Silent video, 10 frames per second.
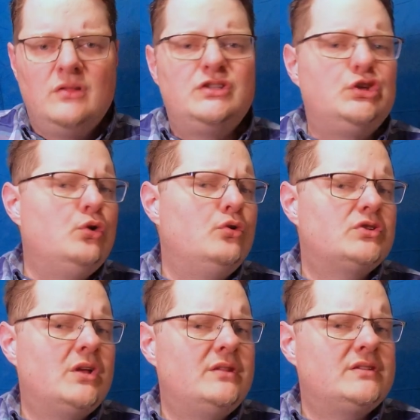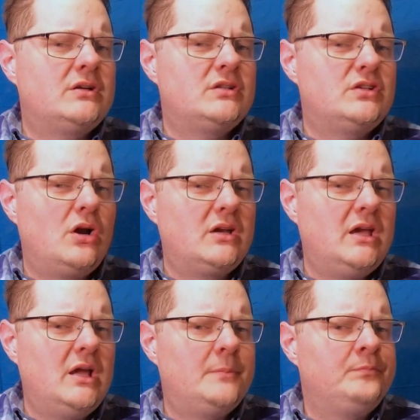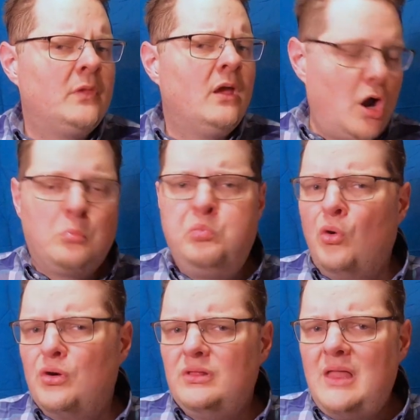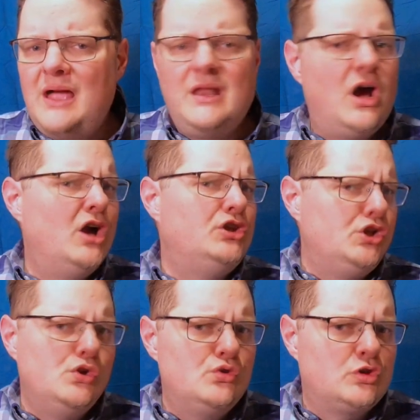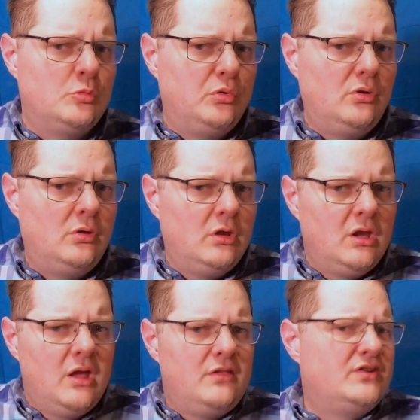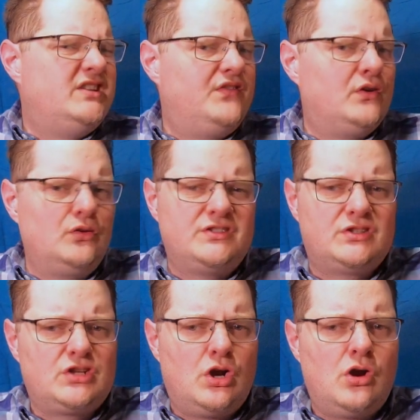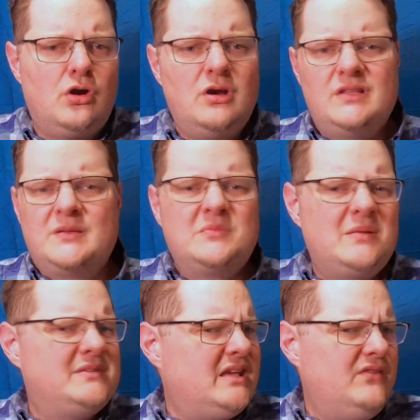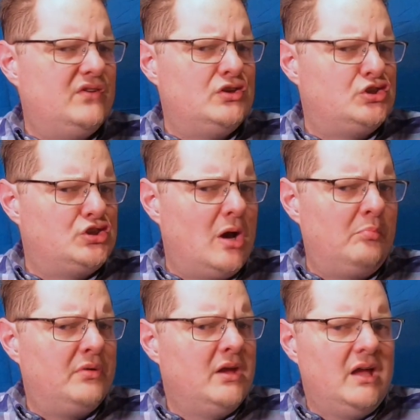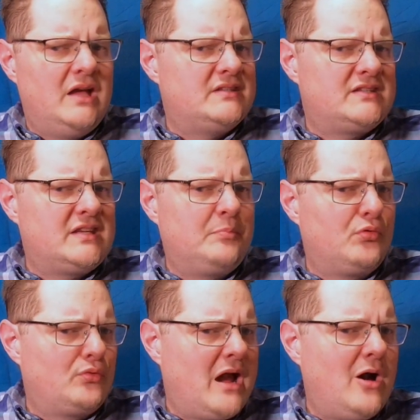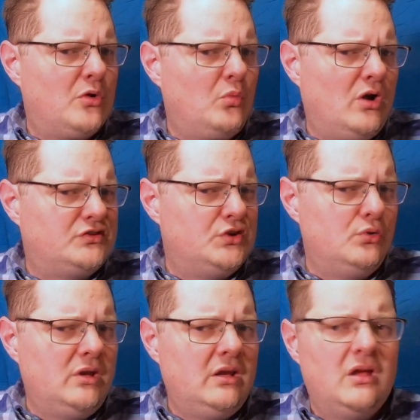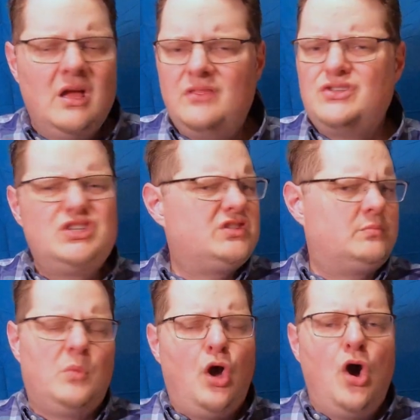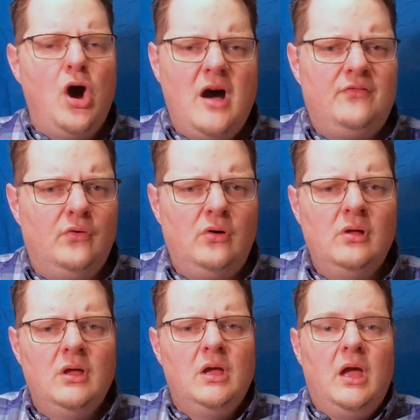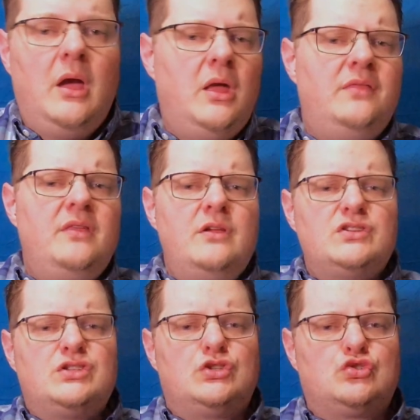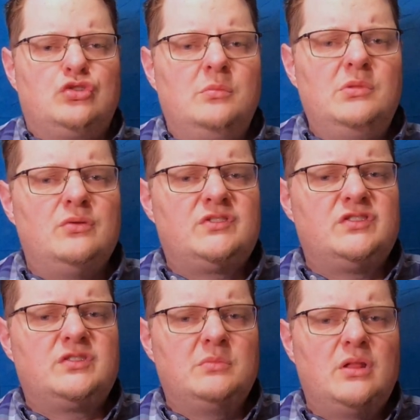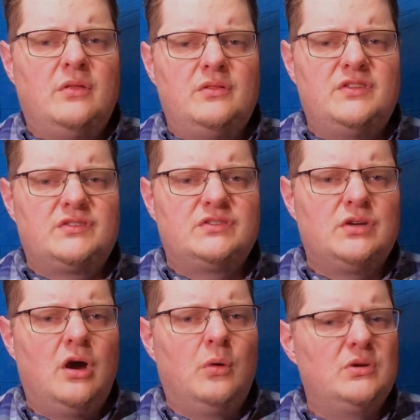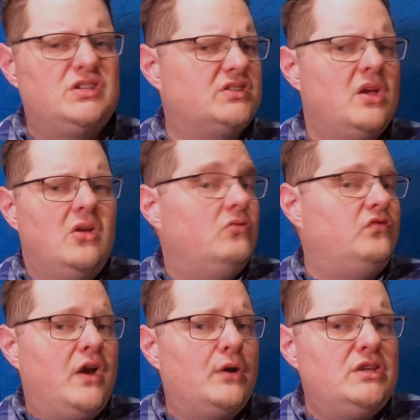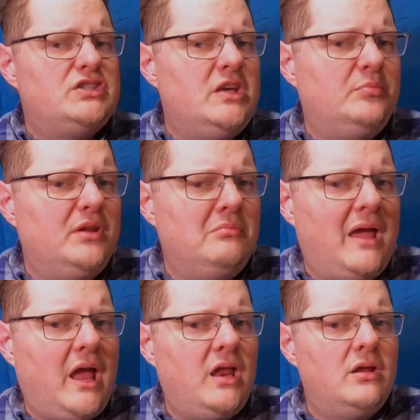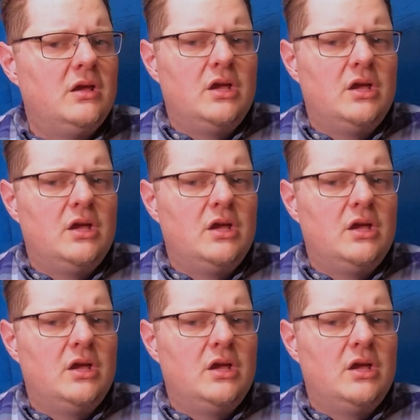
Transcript: The tuners on this guitar kit are borderline unusable. They're difficult to turn, and sometimes they even jump and skip around while tuning. They're just awful. And then there's the Tremolo system on this guitar, which is very cheaply made.